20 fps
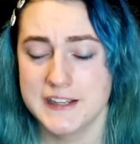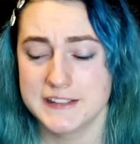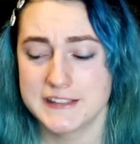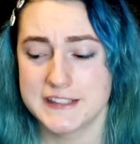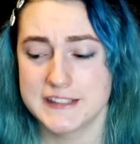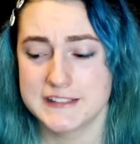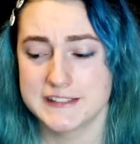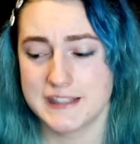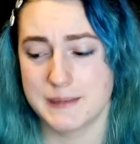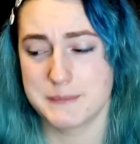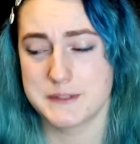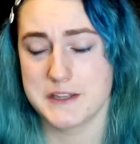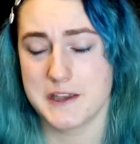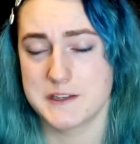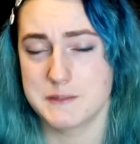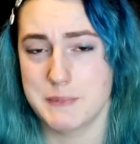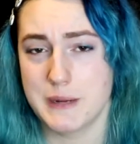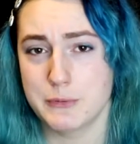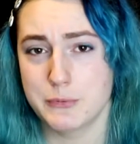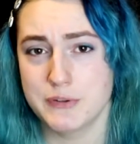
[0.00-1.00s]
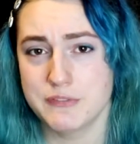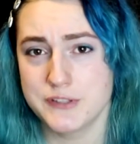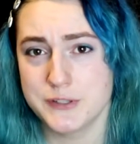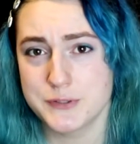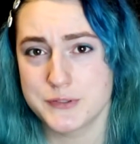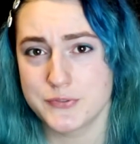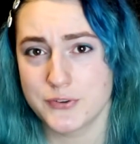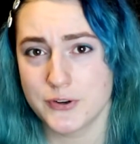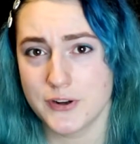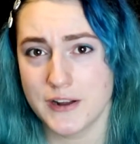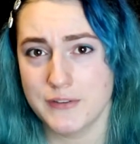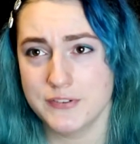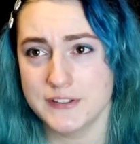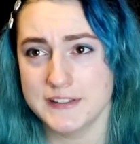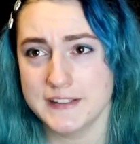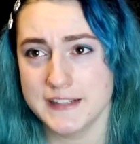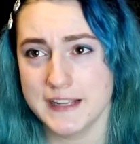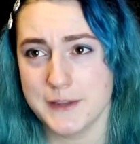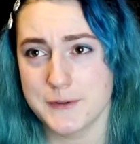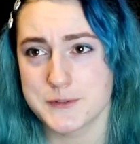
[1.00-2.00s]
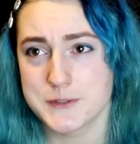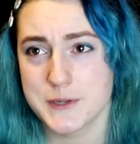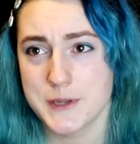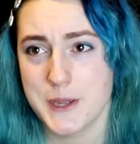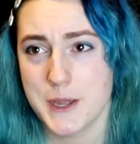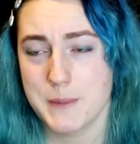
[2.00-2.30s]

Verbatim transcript: the same saucepan we've used for everything else.